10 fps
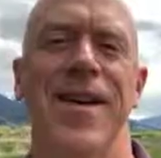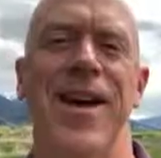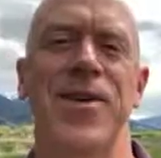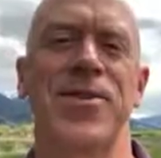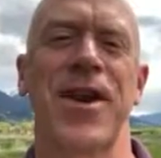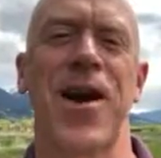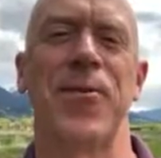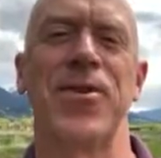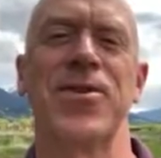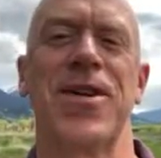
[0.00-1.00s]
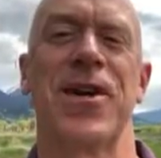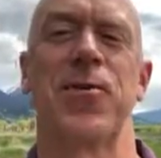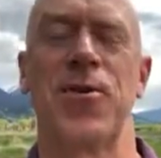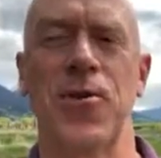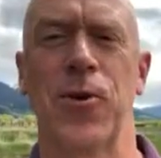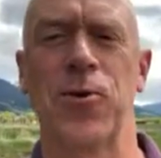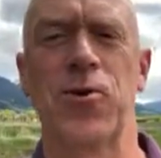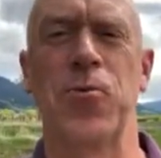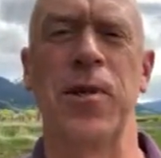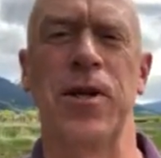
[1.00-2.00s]
Hey, it's Scott once again with your
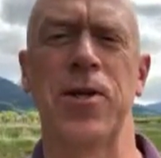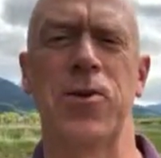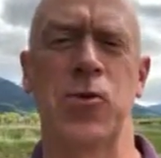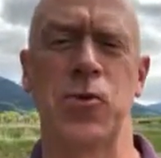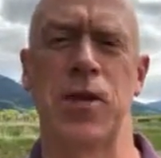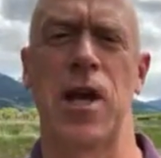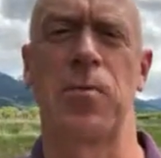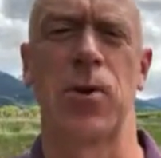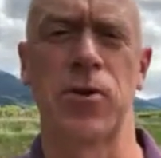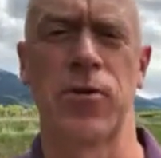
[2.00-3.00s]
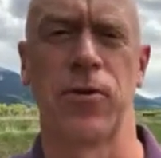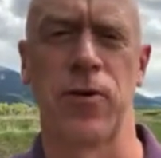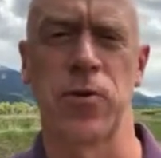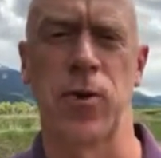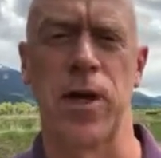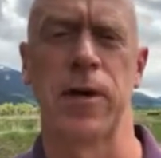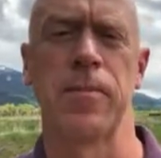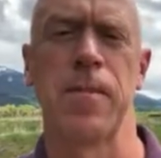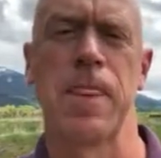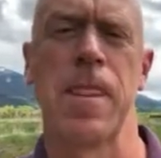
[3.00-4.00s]
2-Minute Tuesday post for this week.
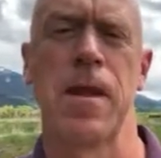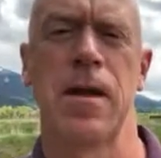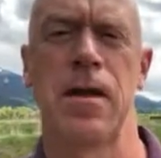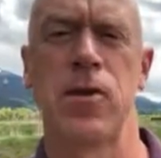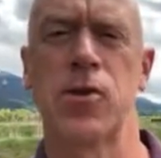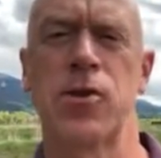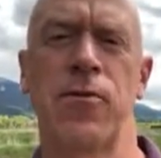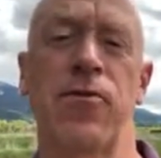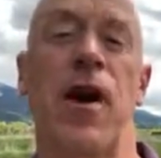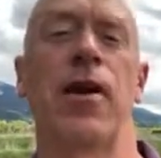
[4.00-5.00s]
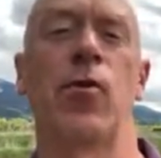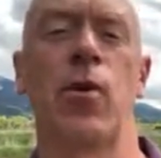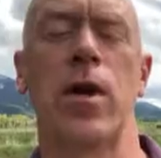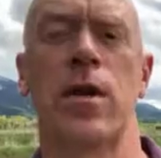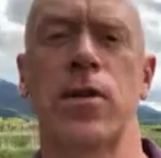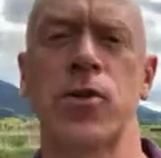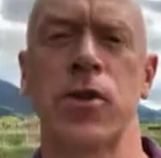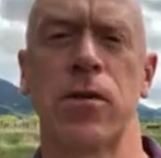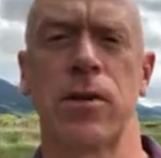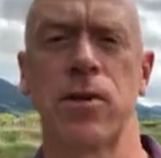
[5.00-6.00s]
And this is the final week in the
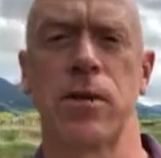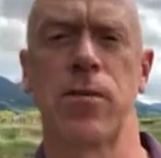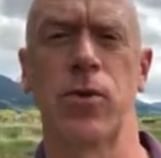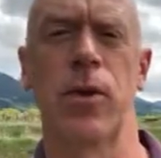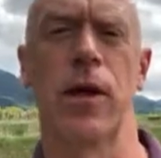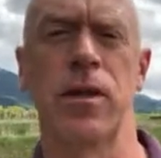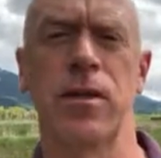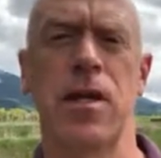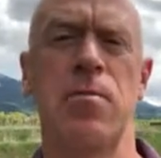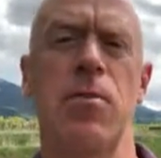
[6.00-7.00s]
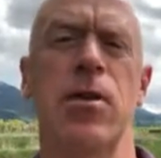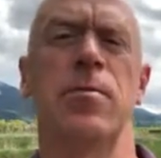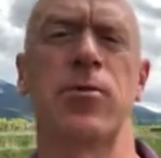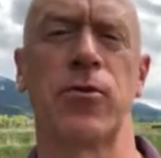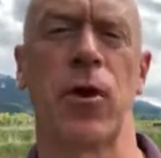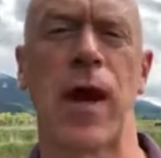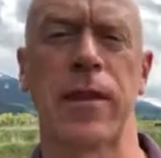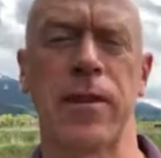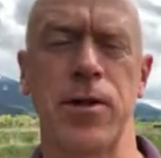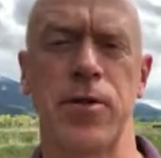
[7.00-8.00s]
series that I'm doing on team themes for
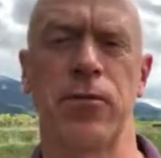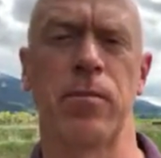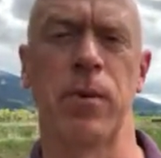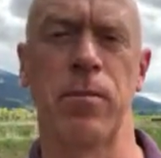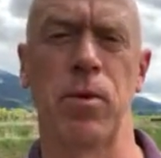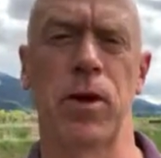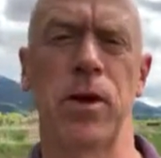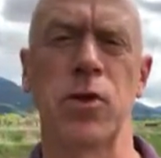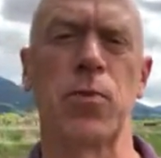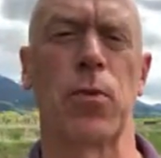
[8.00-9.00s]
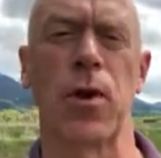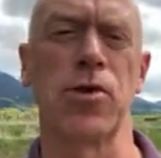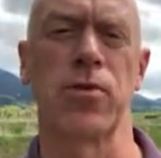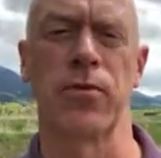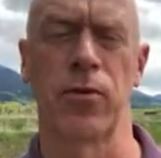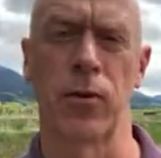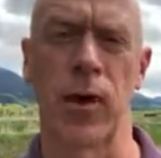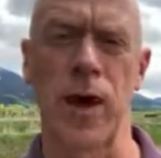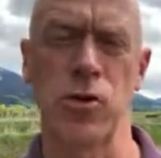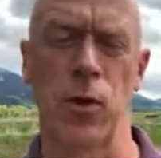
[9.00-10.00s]
athletes from my book, Inspiration for the
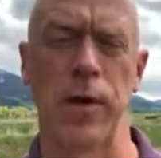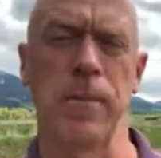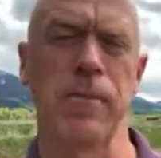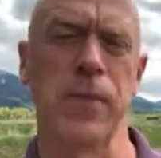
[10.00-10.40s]
Graduate.